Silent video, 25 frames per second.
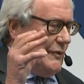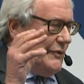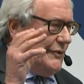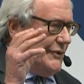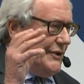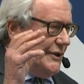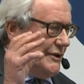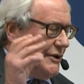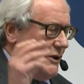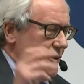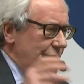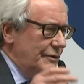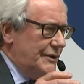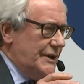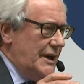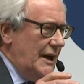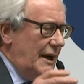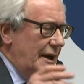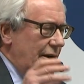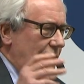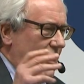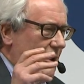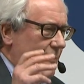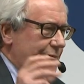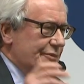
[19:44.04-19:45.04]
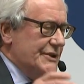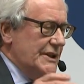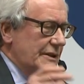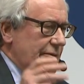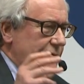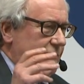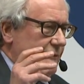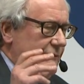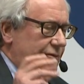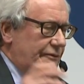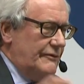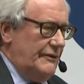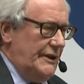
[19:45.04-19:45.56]
the UK opting
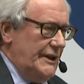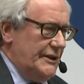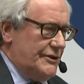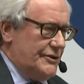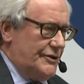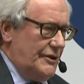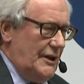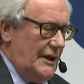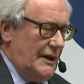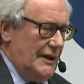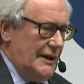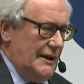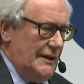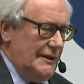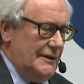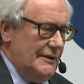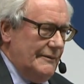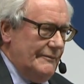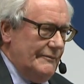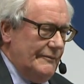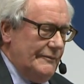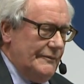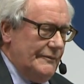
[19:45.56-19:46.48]
for free trade,